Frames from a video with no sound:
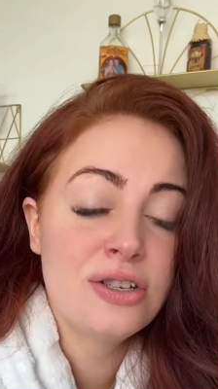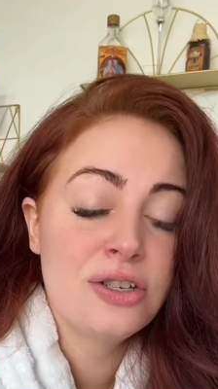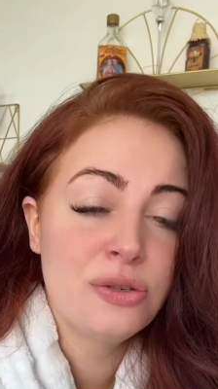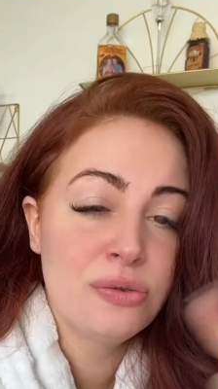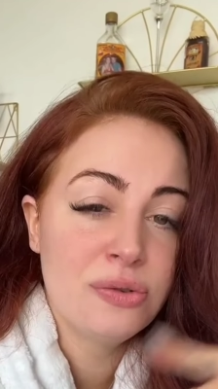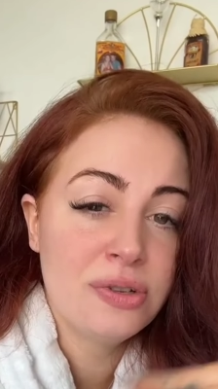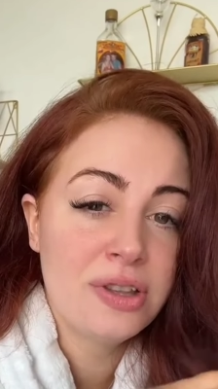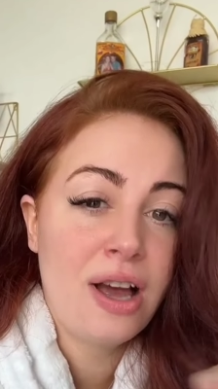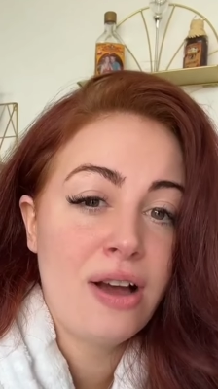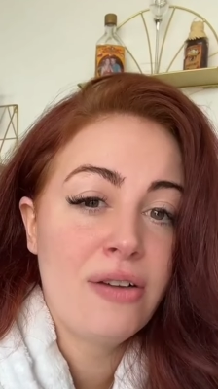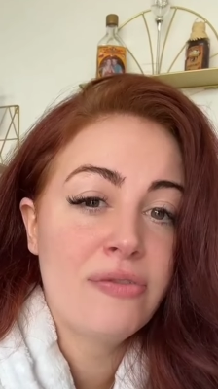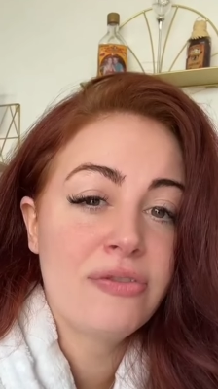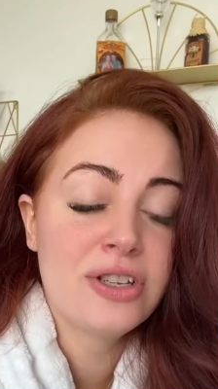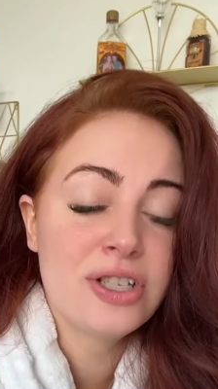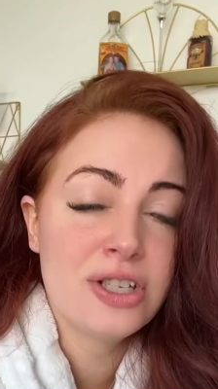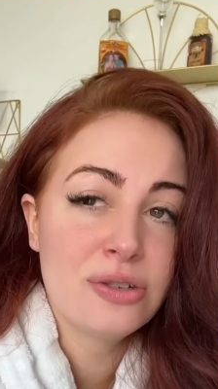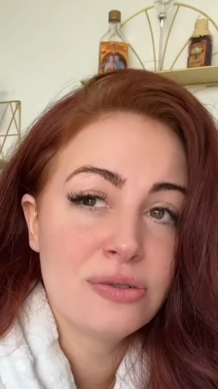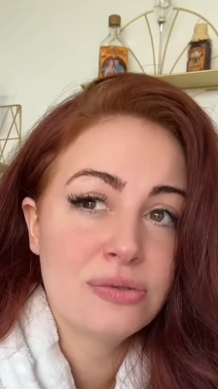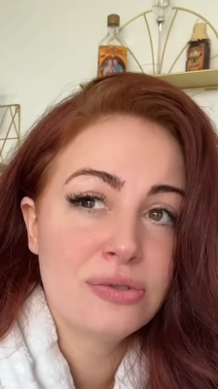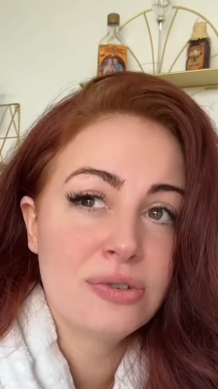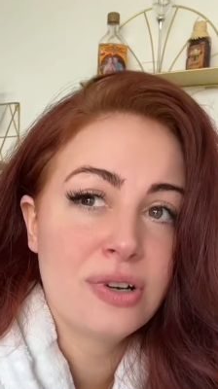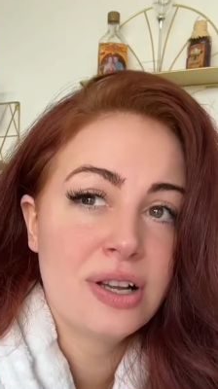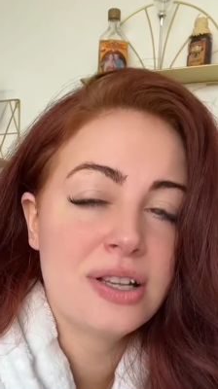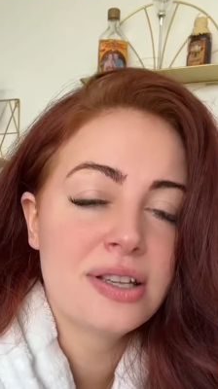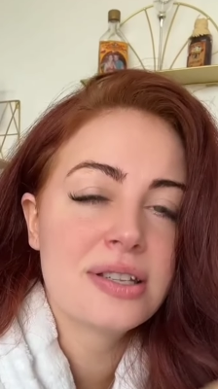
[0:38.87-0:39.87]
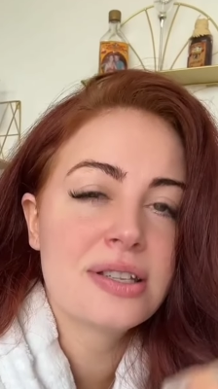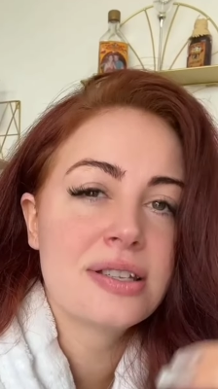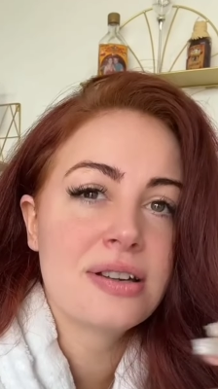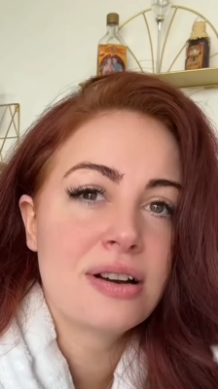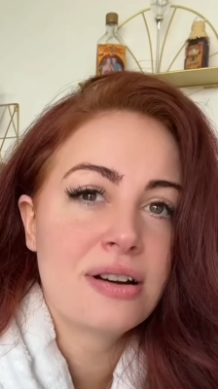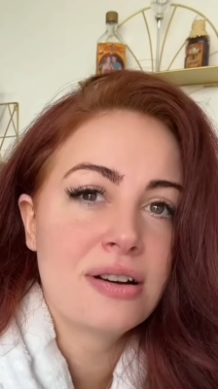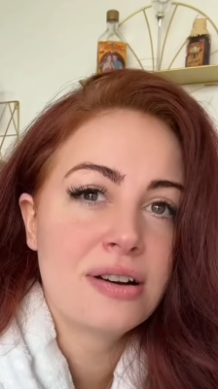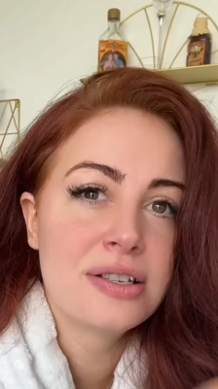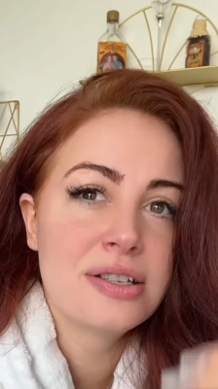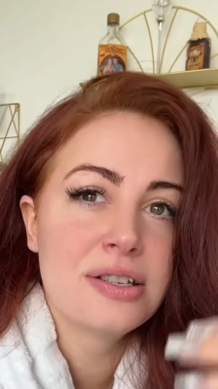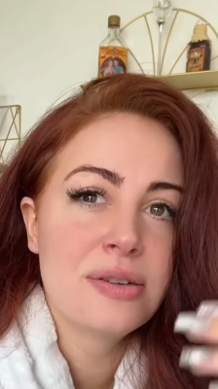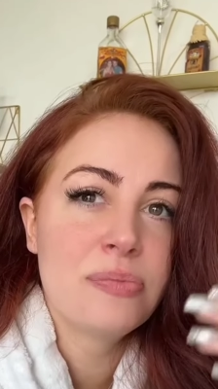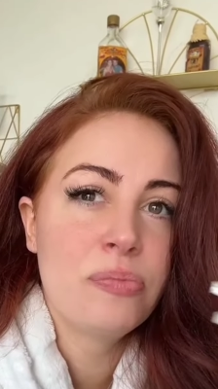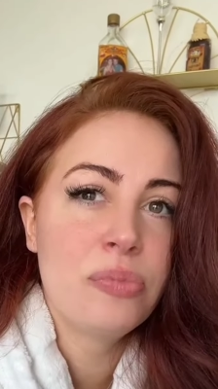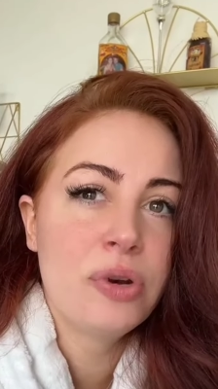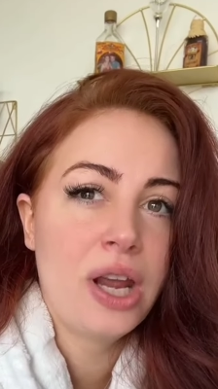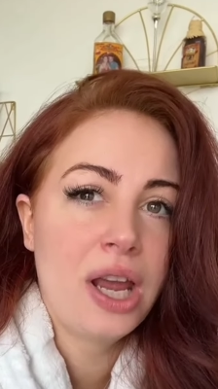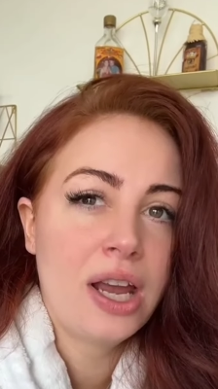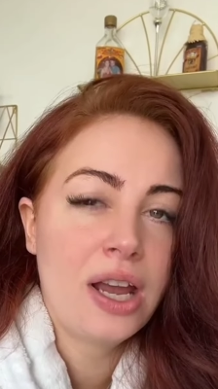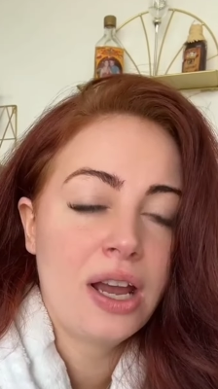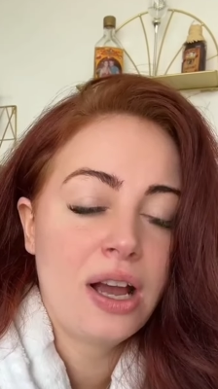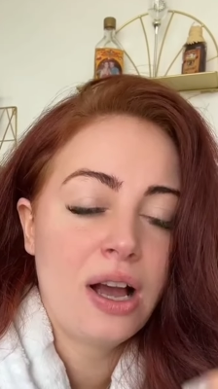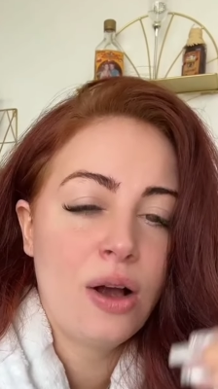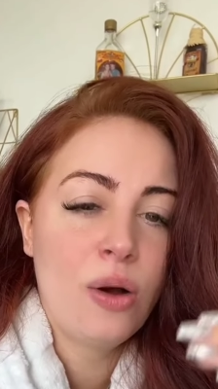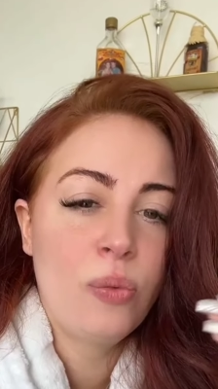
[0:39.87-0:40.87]
doing that video and starting to
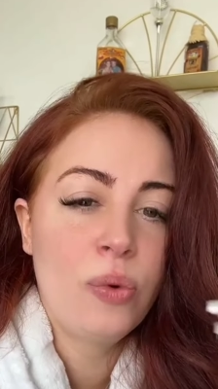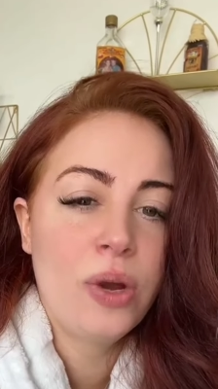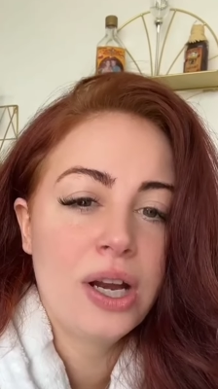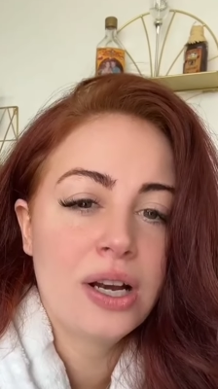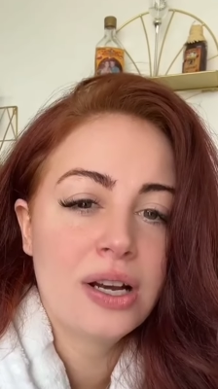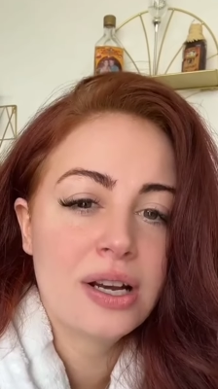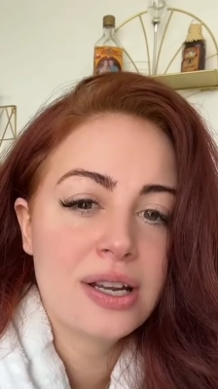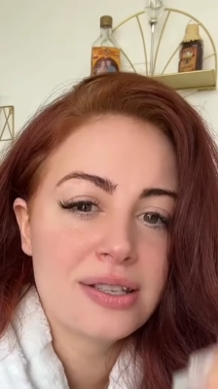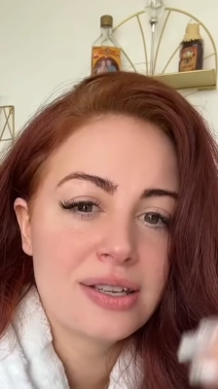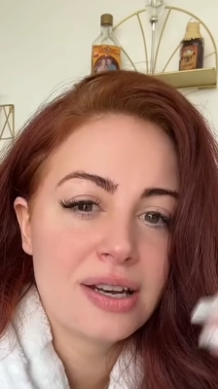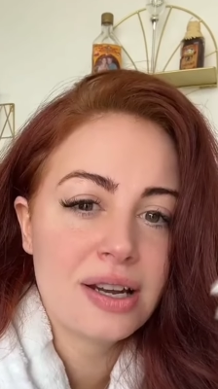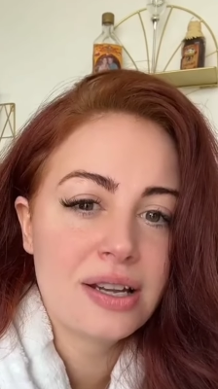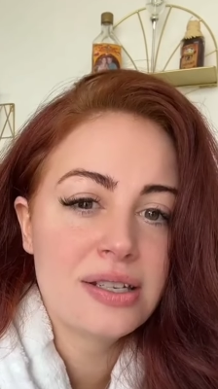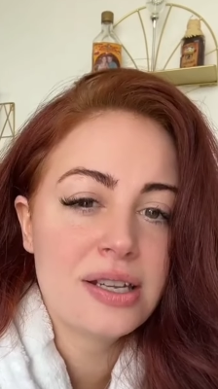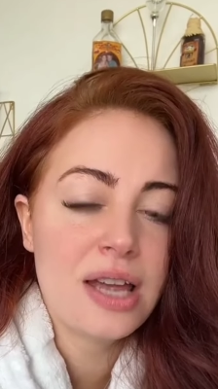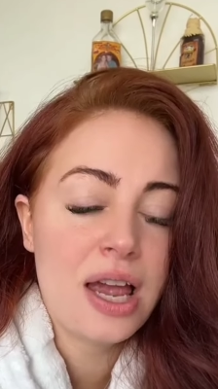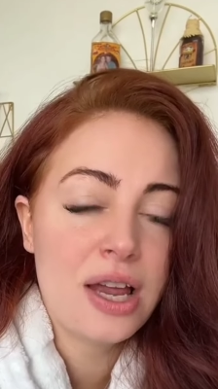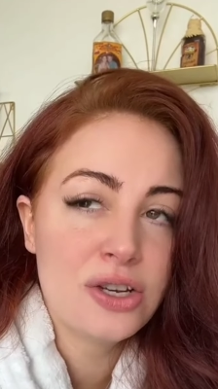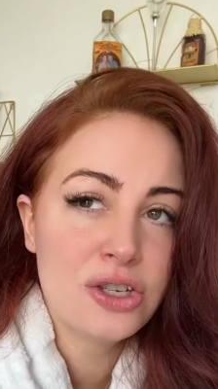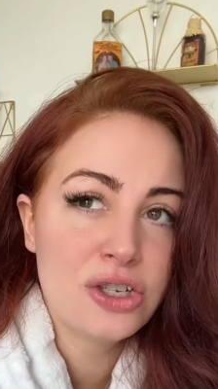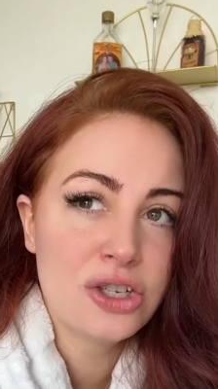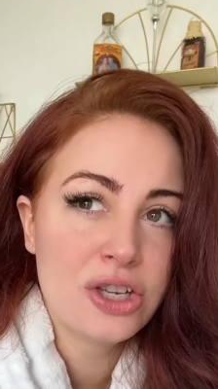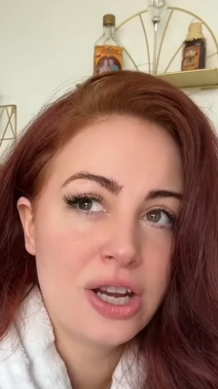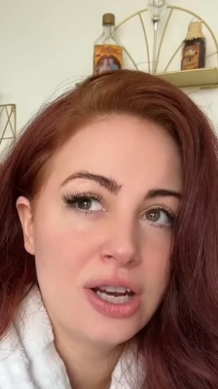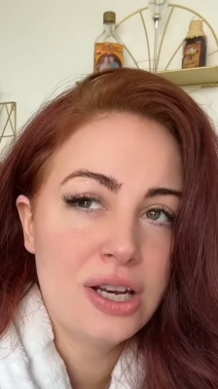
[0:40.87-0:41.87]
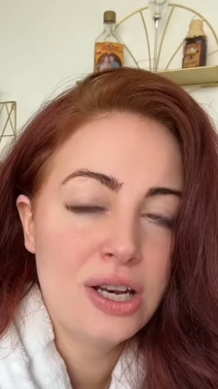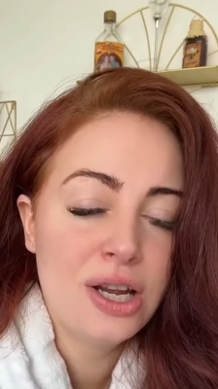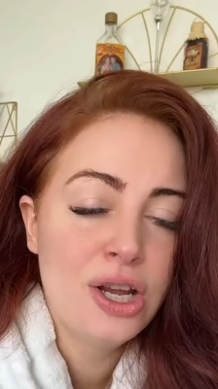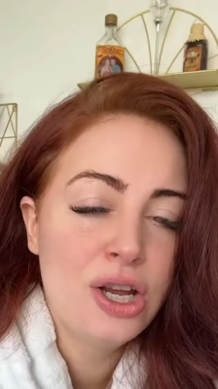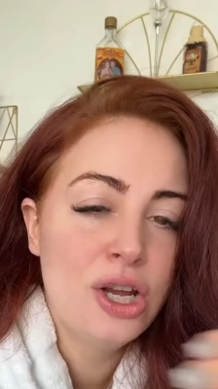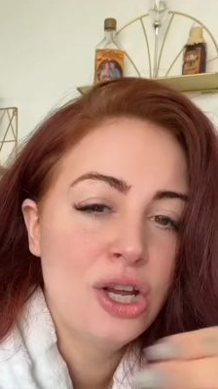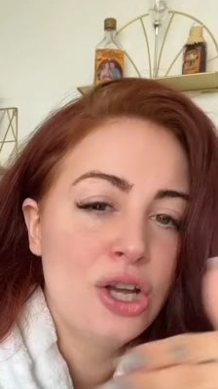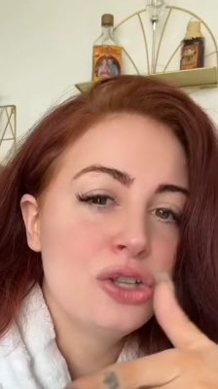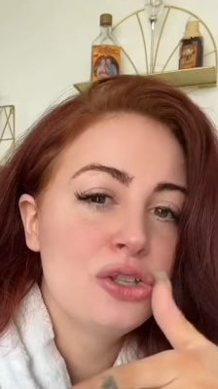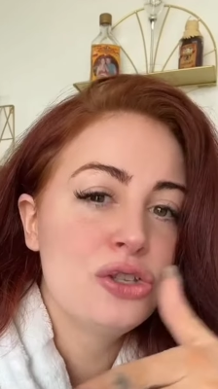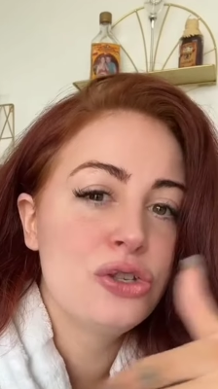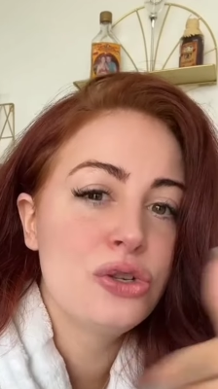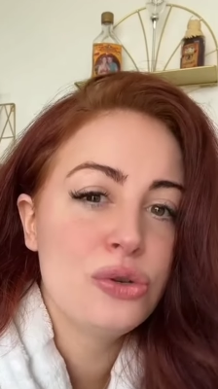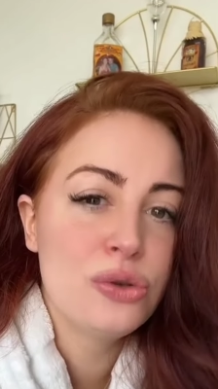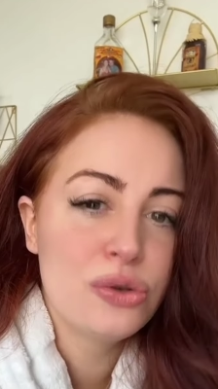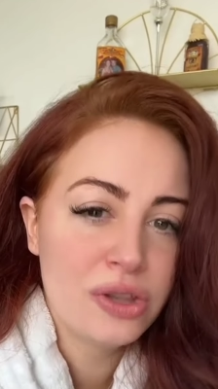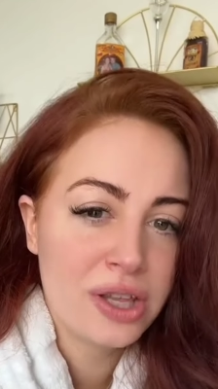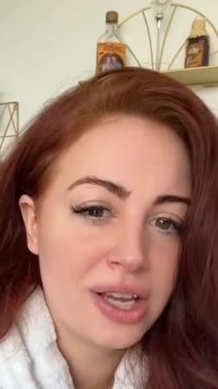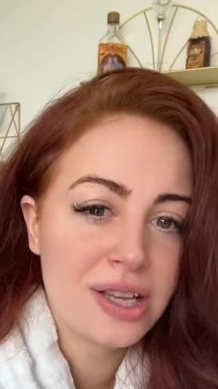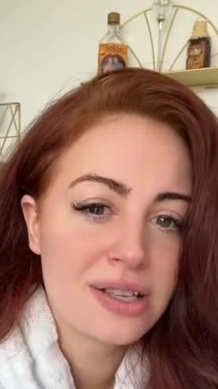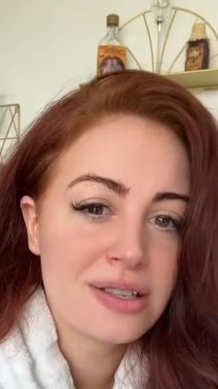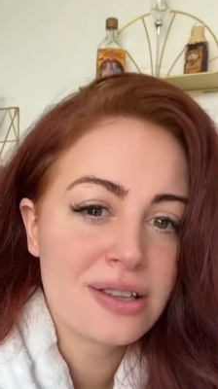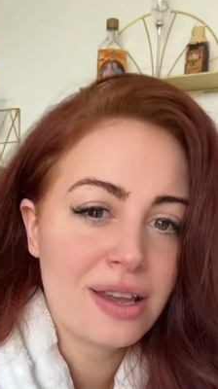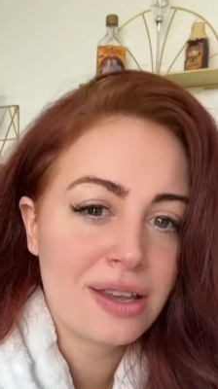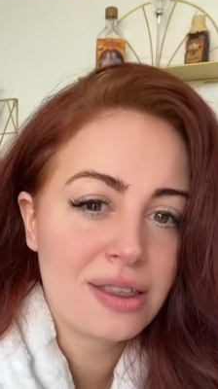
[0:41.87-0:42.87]
bring awareness and attention to
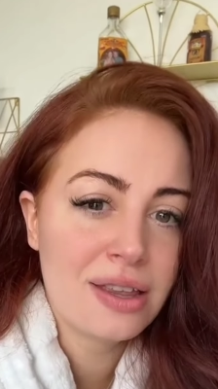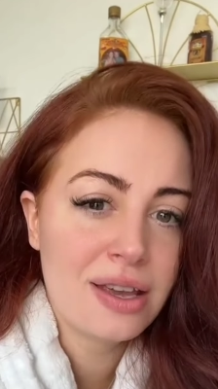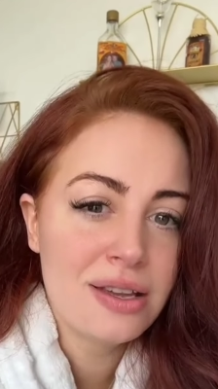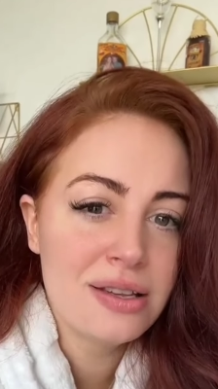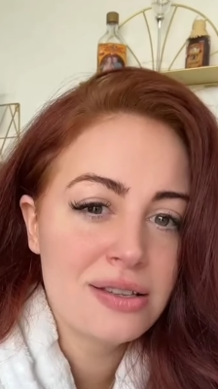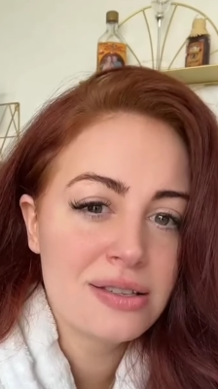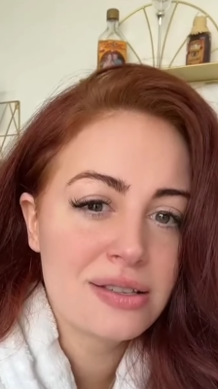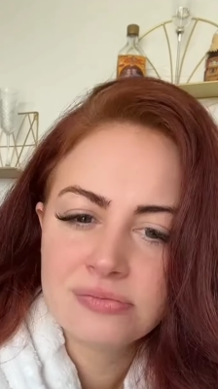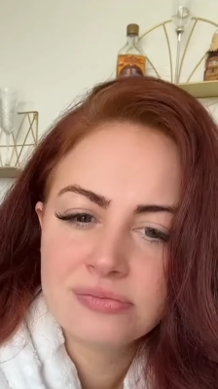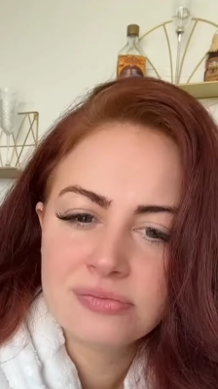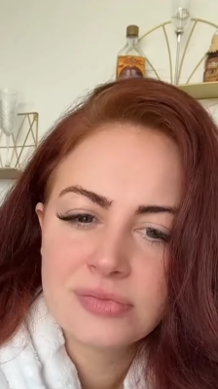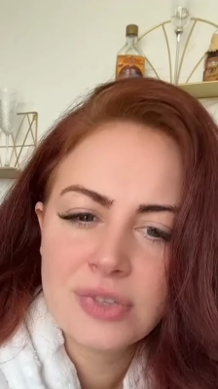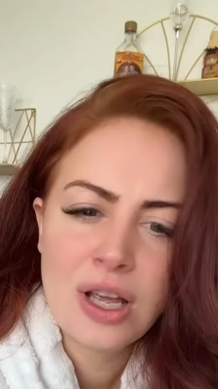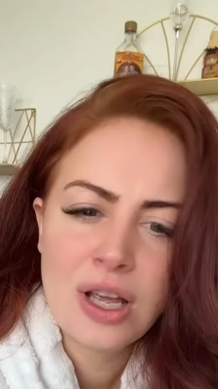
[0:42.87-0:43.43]
things like this.